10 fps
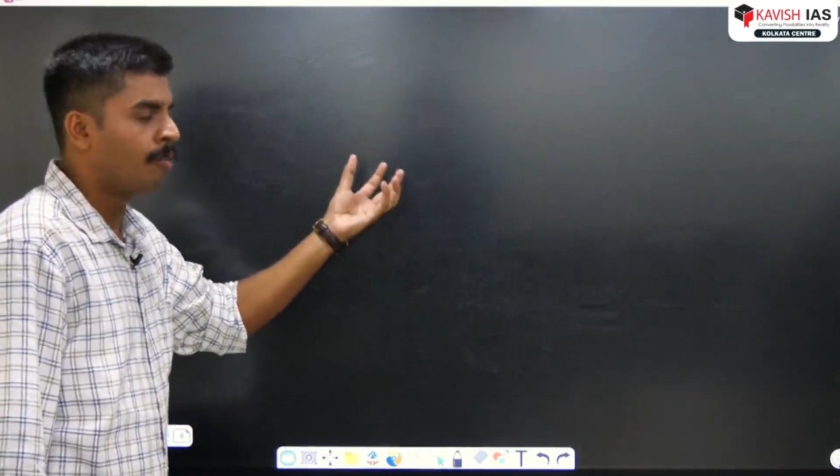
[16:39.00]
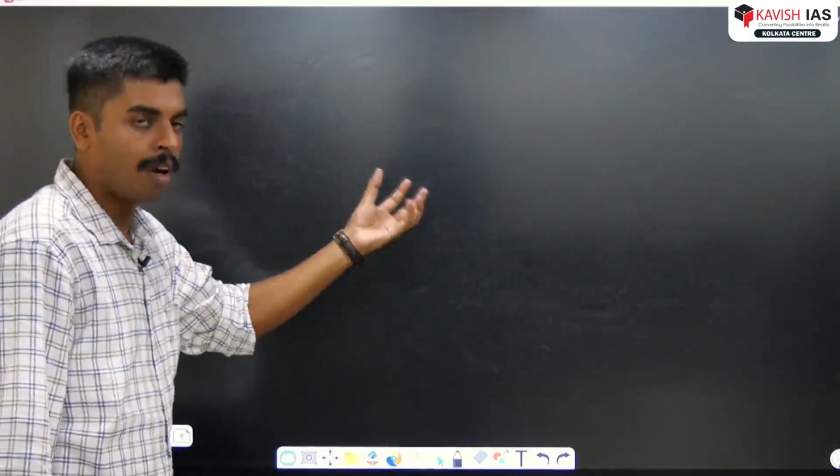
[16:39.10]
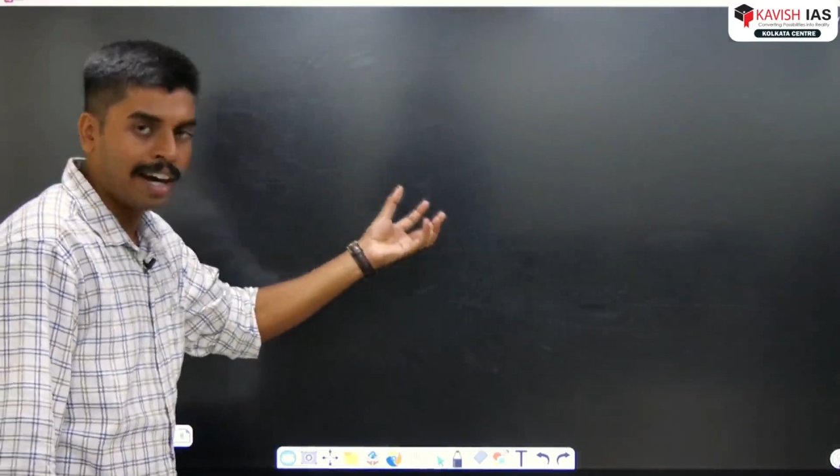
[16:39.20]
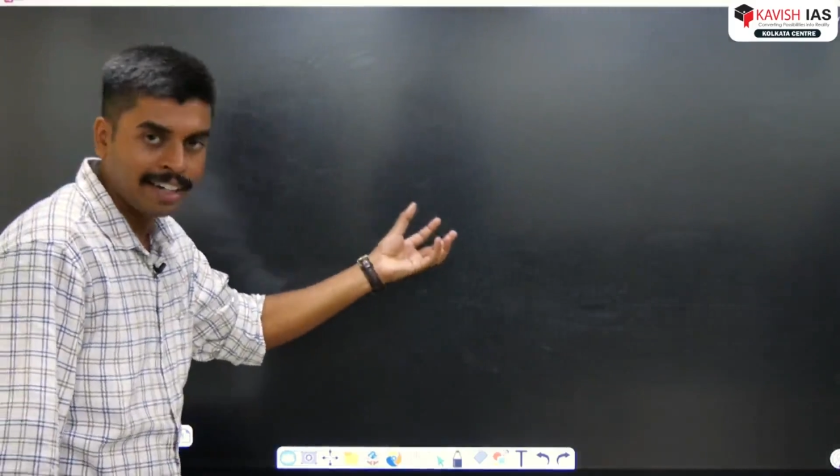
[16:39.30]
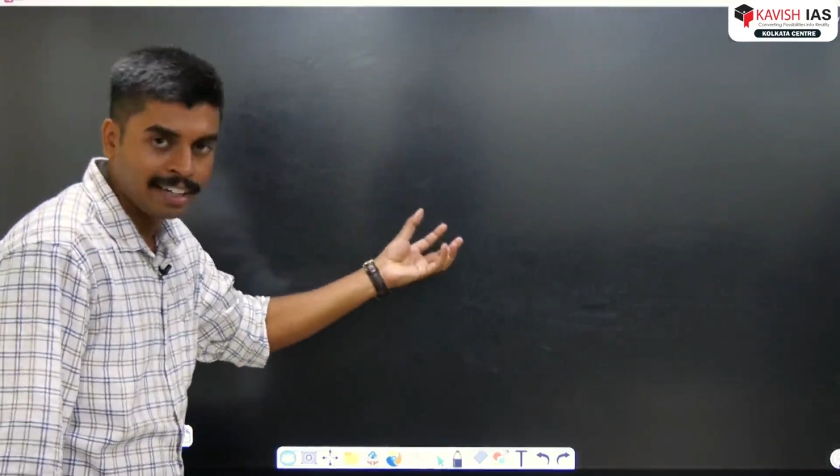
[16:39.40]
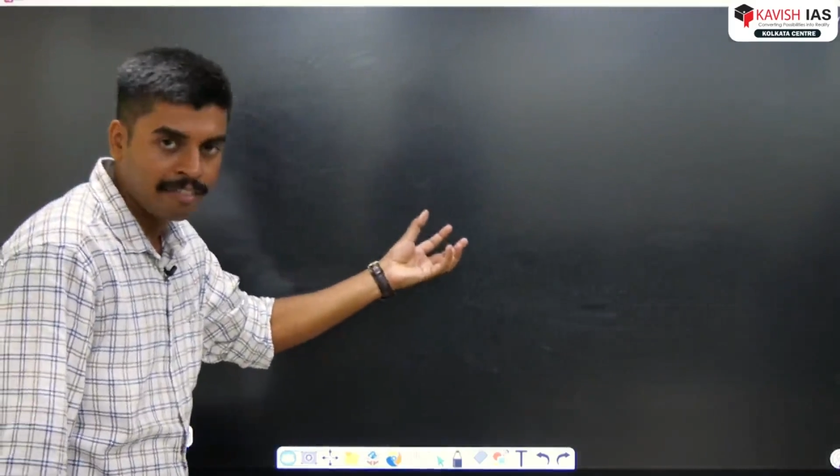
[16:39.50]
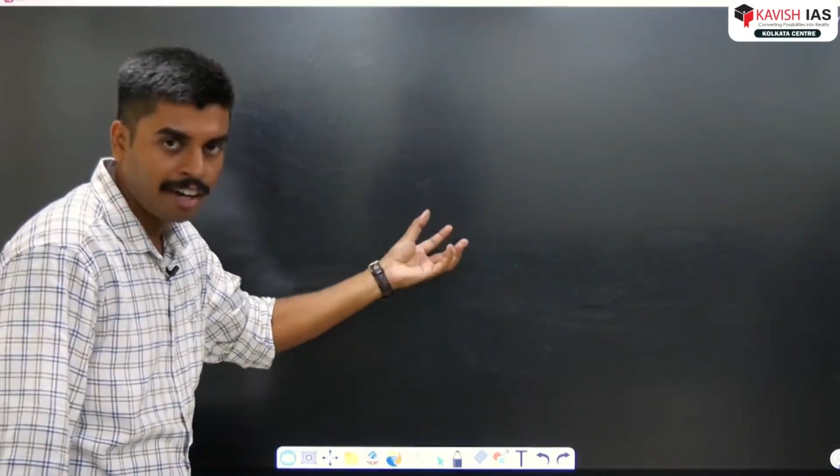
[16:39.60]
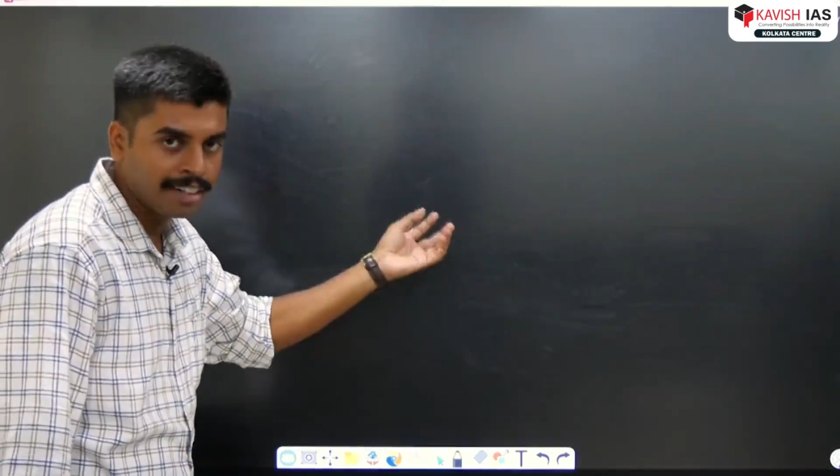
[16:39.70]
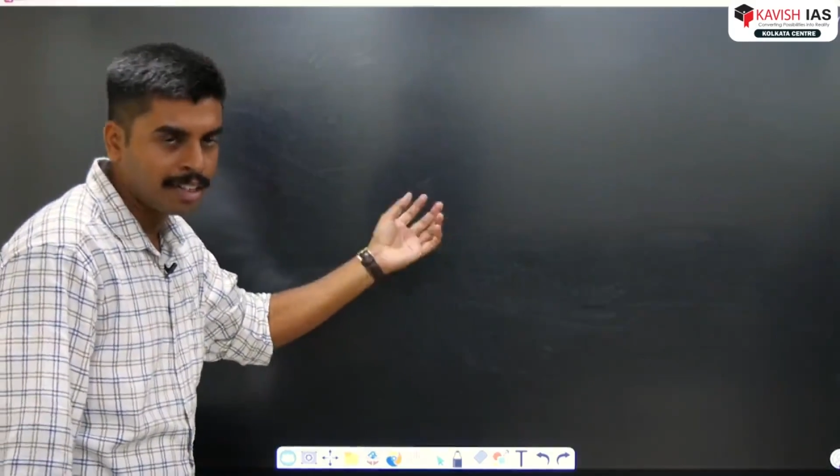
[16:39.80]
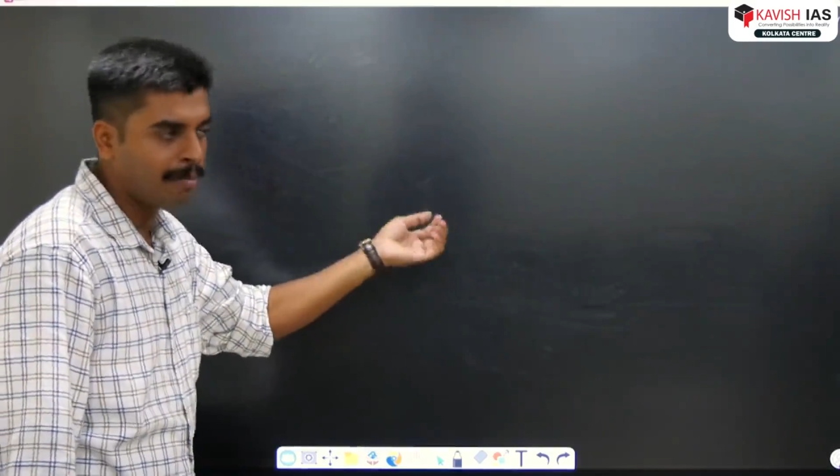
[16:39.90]

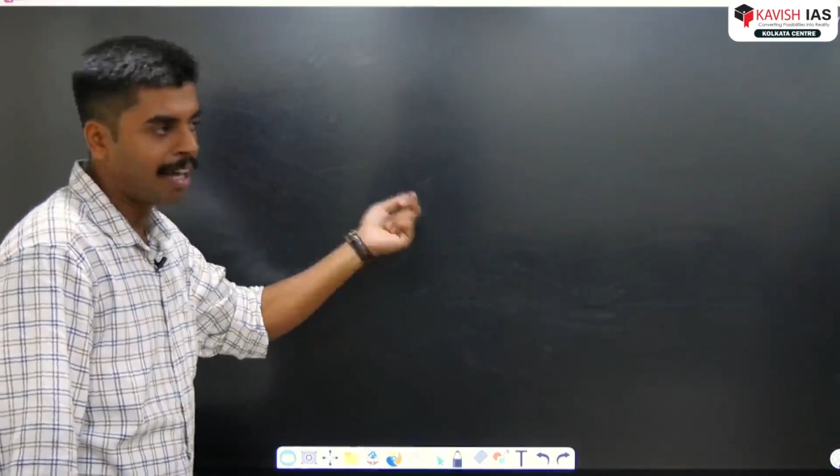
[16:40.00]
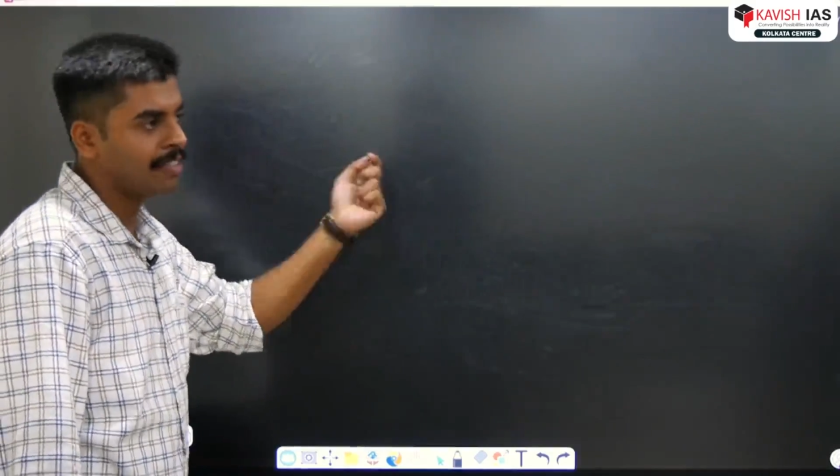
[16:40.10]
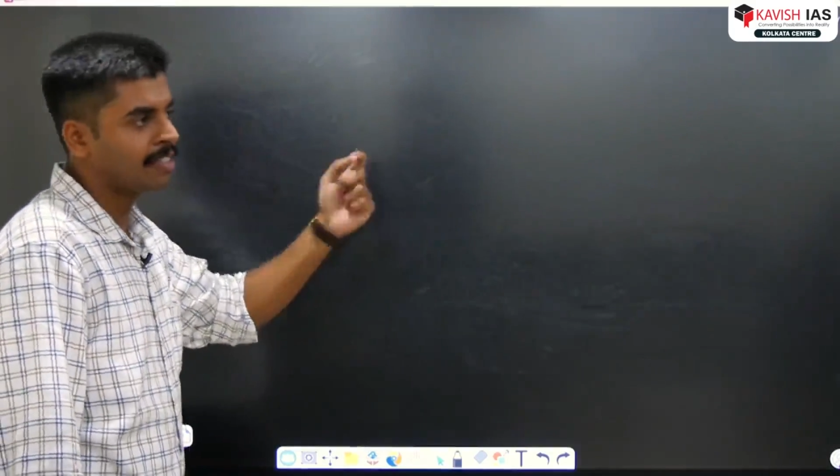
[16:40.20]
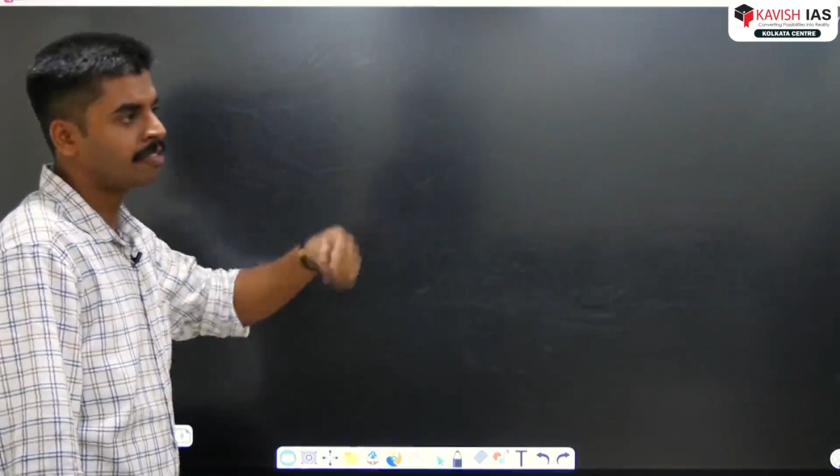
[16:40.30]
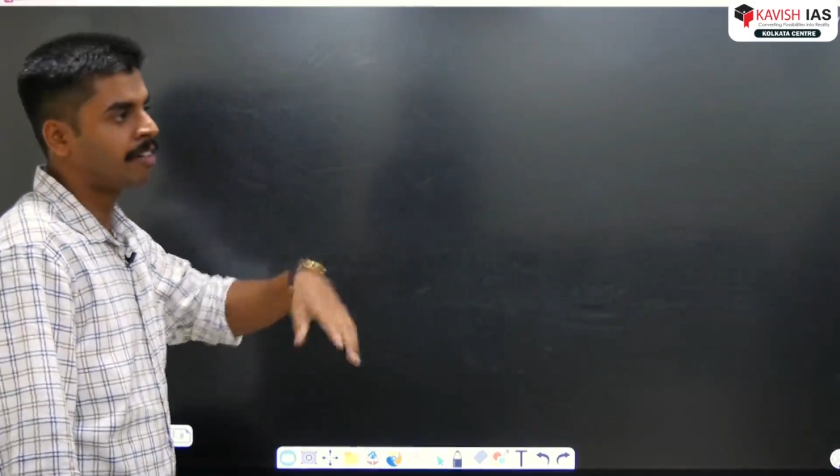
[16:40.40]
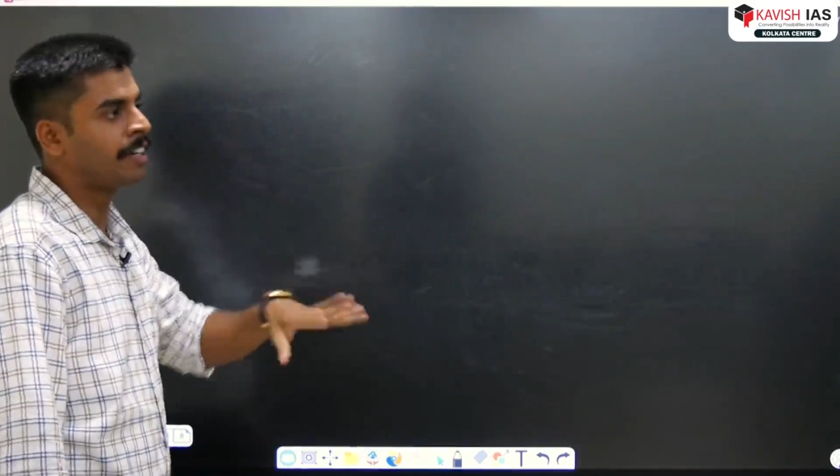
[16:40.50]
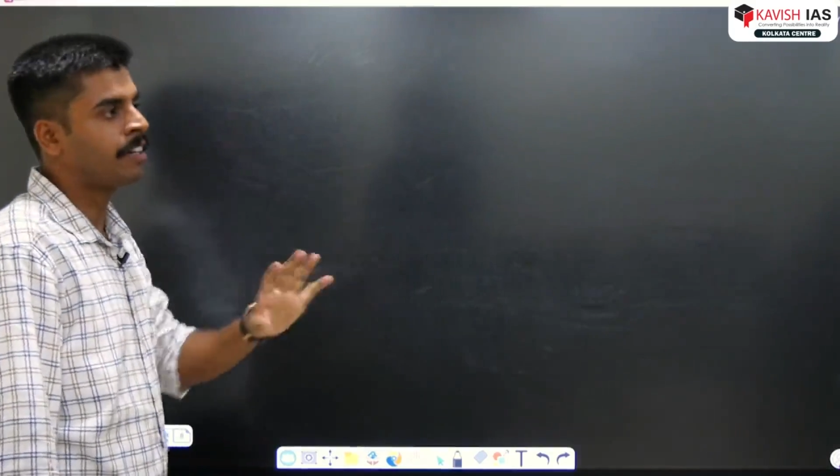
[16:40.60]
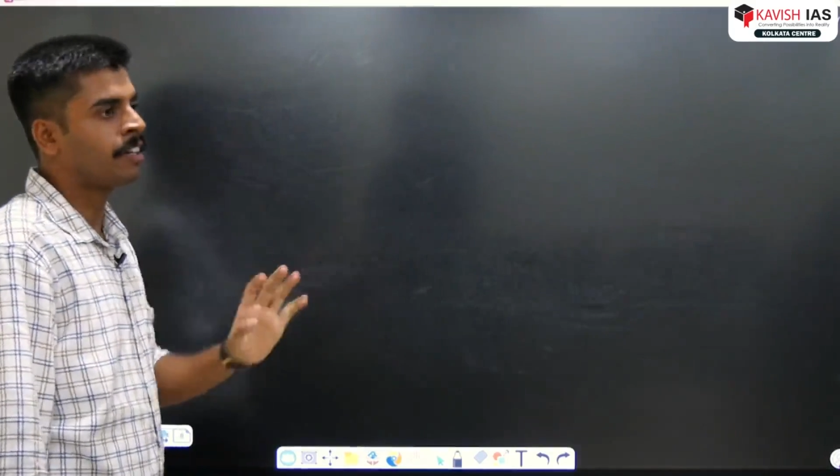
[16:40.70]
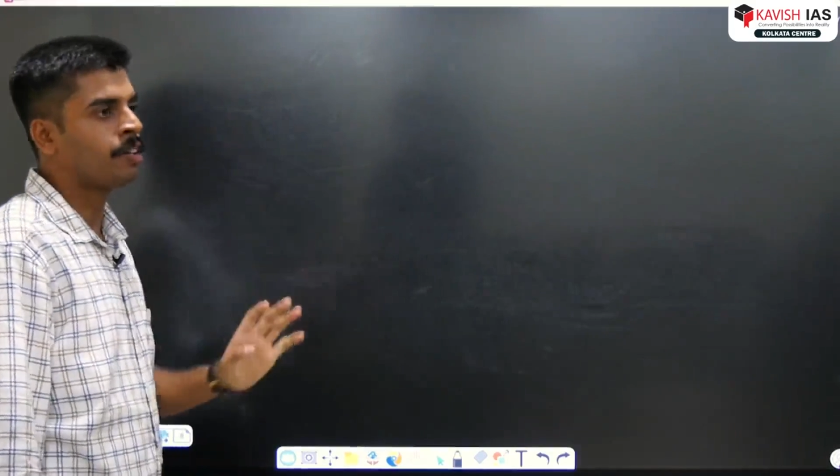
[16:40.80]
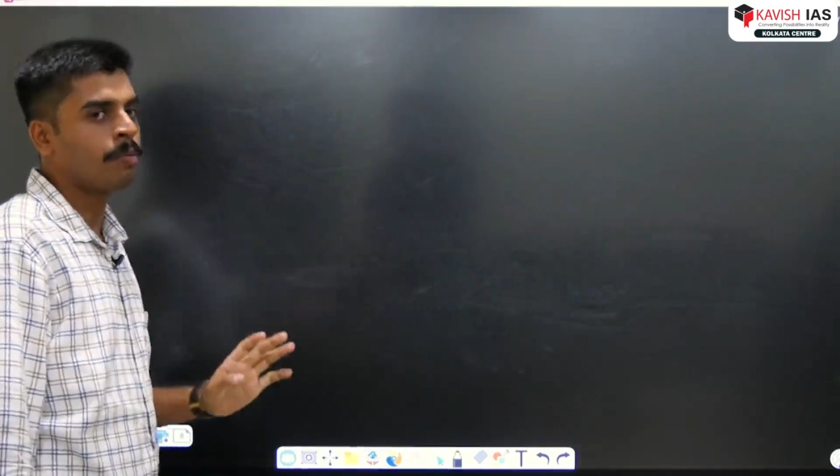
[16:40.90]
identify them and just write
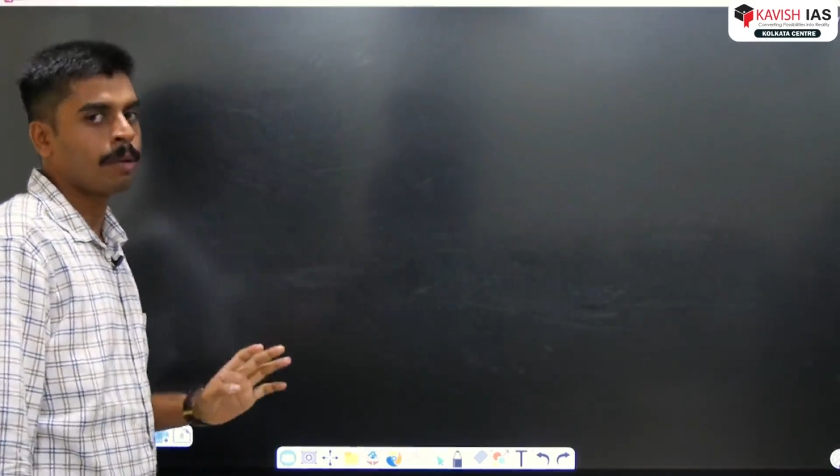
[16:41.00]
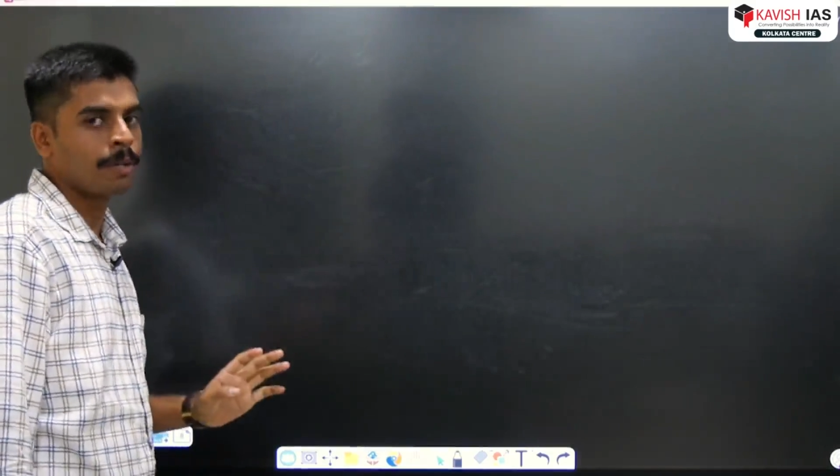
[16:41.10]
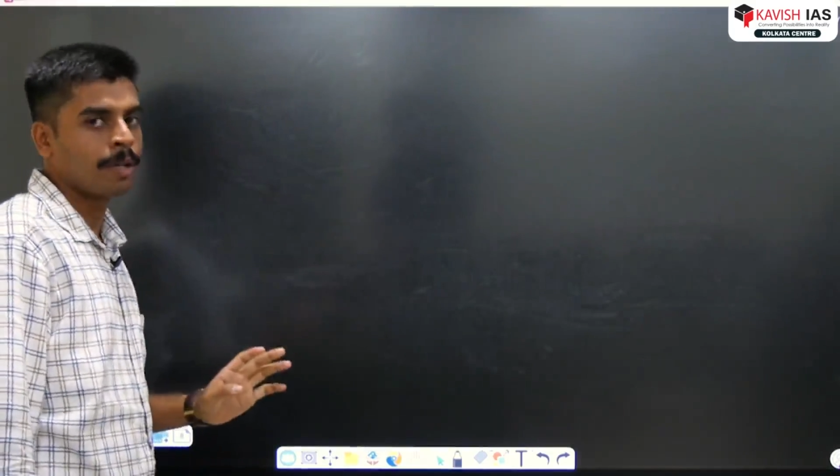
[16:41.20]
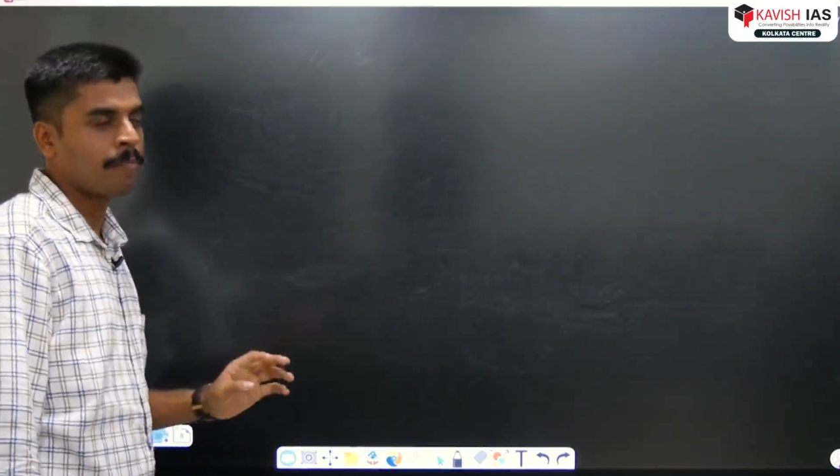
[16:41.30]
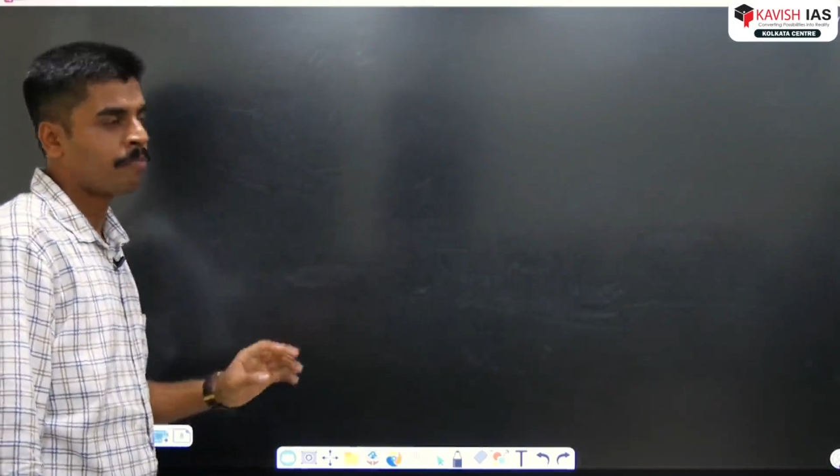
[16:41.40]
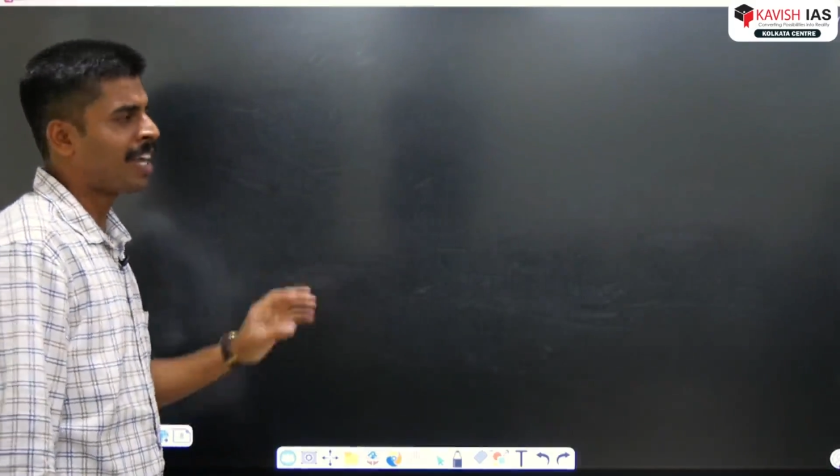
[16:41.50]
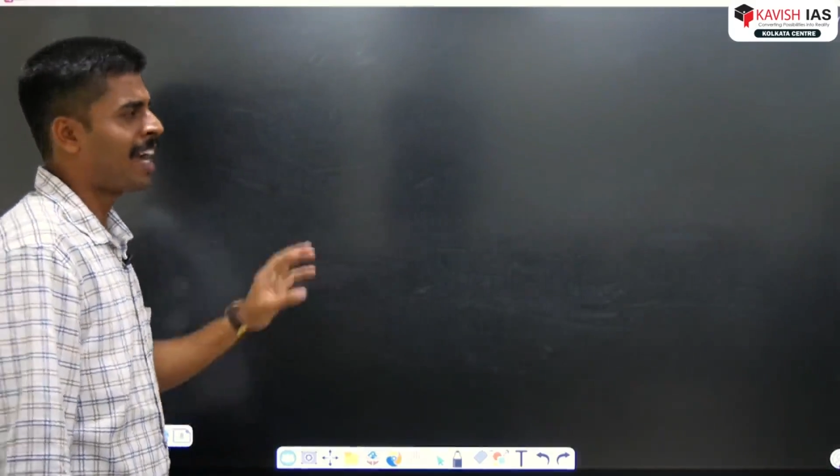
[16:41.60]
it in your paper.